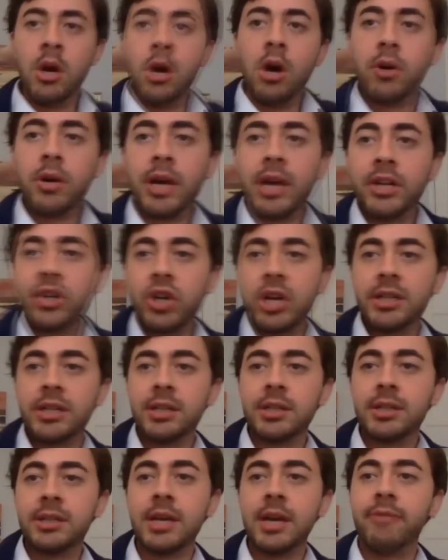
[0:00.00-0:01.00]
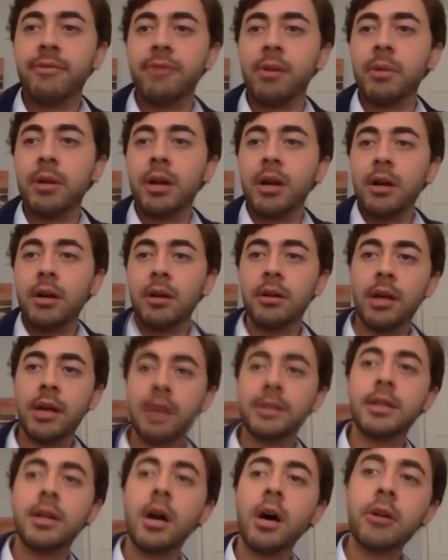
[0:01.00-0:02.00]
Okay, Jason said, from an,
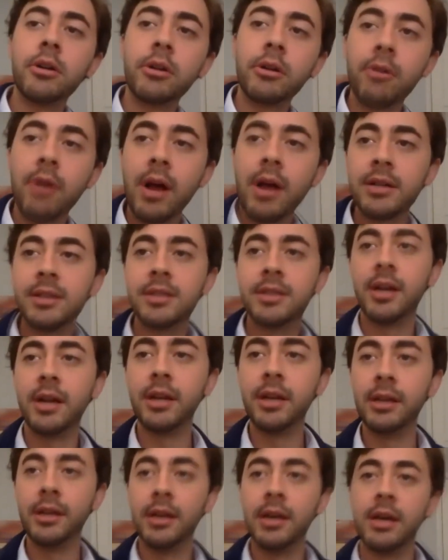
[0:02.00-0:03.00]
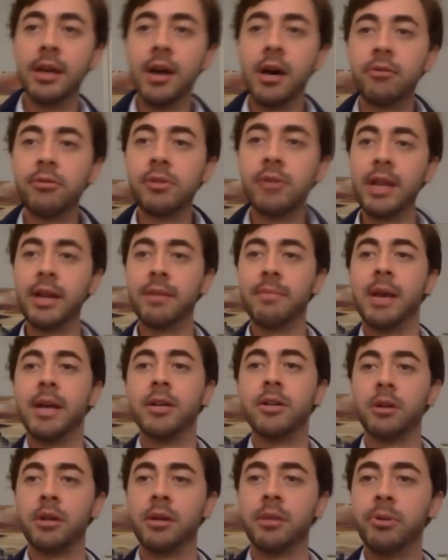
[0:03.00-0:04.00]
as an undergrad studying an unrelated
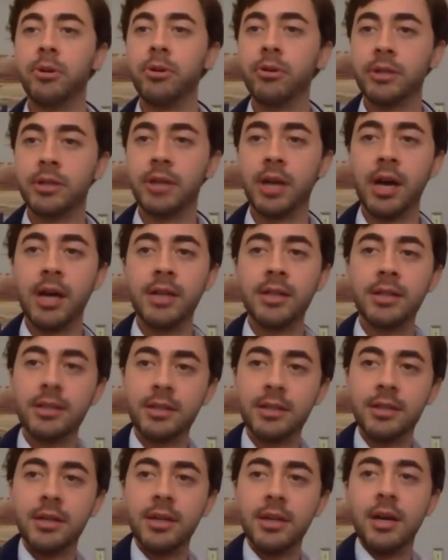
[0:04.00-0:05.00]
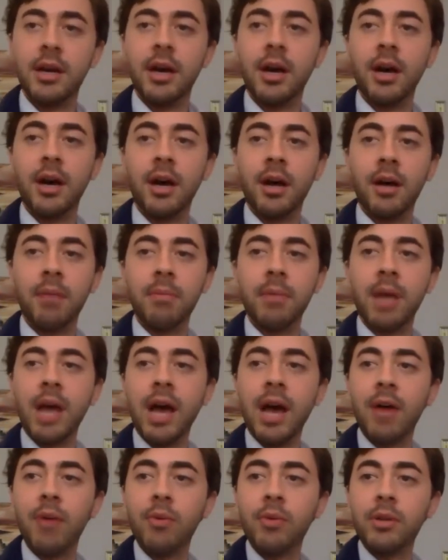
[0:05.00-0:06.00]
major, computer science, Um,
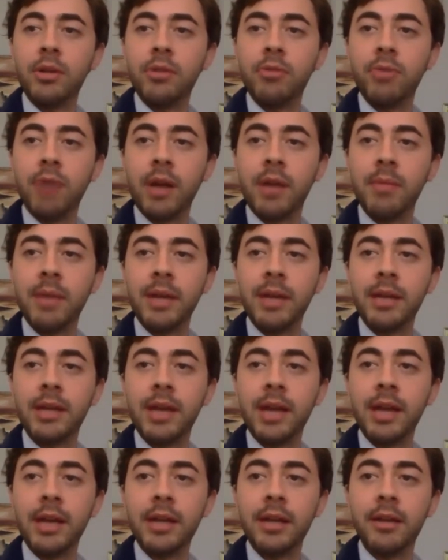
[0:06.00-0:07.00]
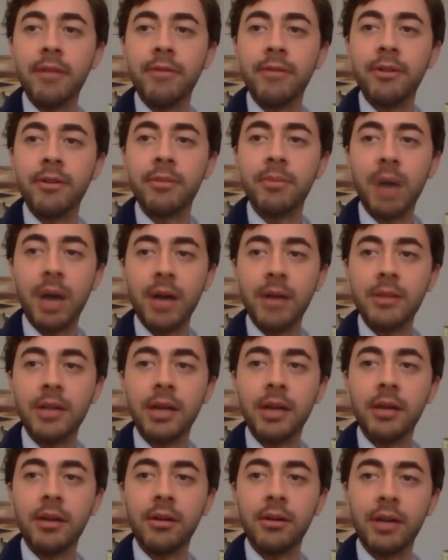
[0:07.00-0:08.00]
how would you recommend getting into the field of
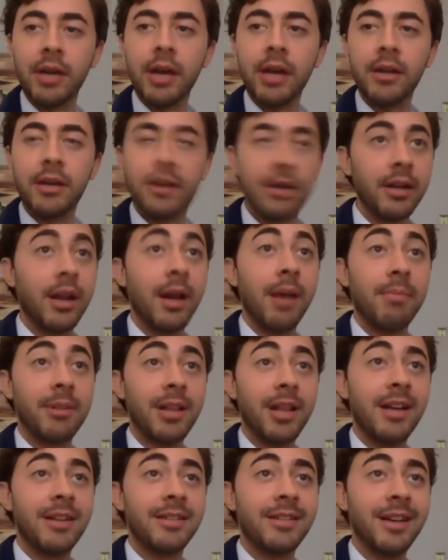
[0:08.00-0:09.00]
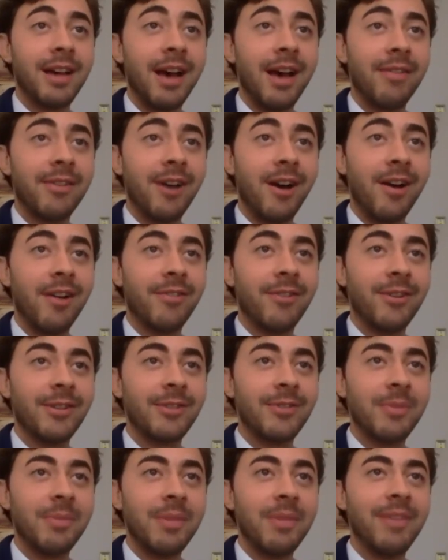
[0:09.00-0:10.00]
biotech? Okay, good. I'm glad to have converts
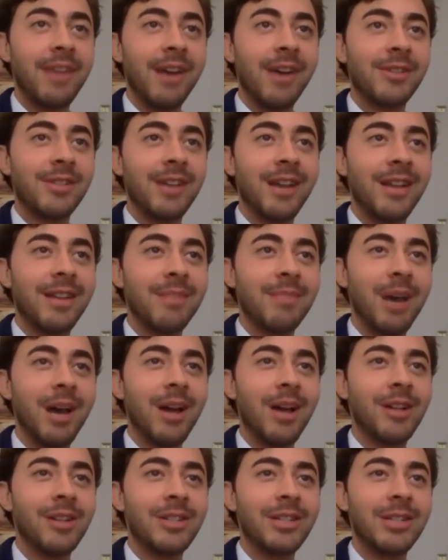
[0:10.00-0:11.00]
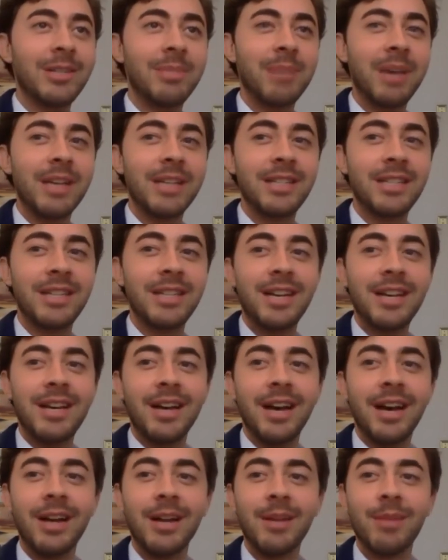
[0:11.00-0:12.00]
from even outside of the biology space.
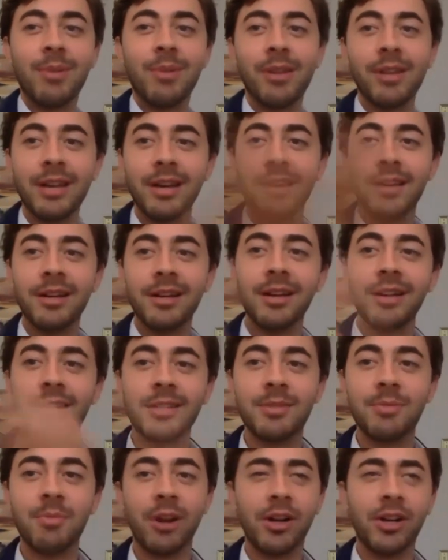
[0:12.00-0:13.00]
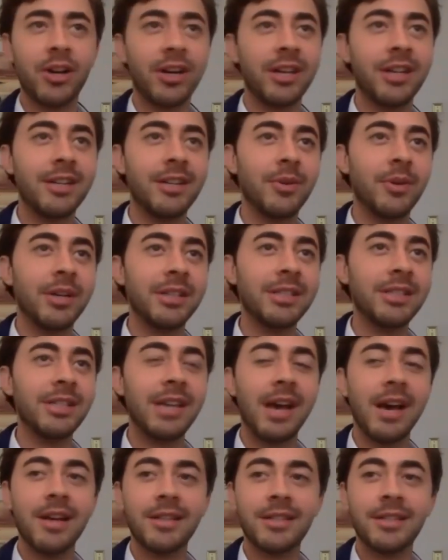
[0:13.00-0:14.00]
Uh, you're probably a, a smart cookie doing C
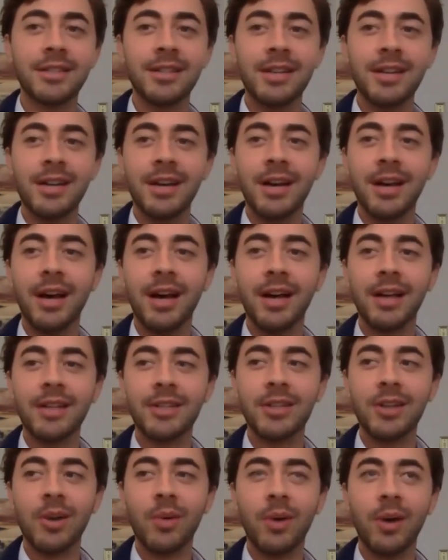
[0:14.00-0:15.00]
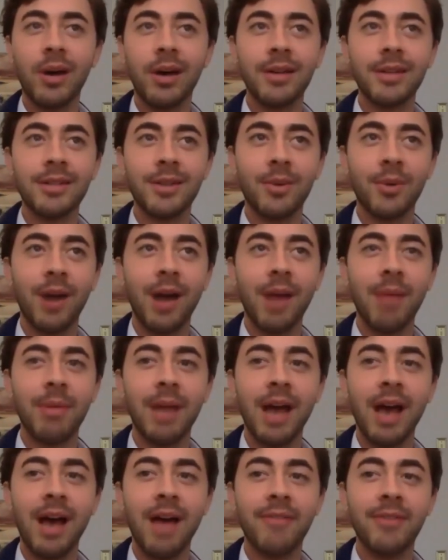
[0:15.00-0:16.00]
S, uh, so, uh, so we're happy to
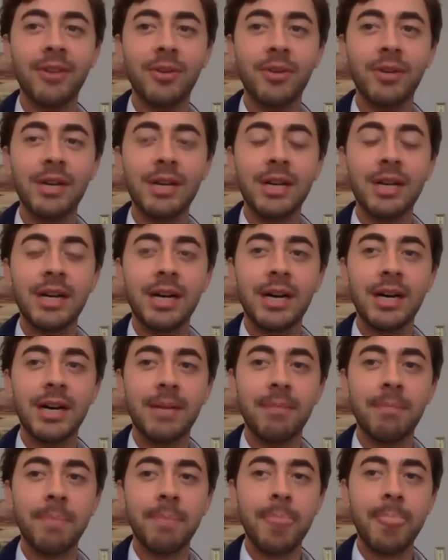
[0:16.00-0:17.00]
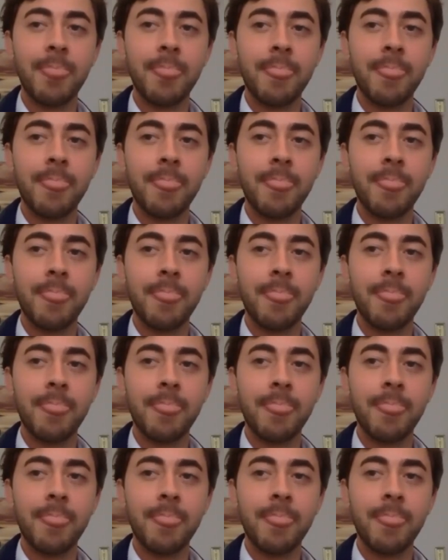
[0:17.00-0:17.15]
have you. Um,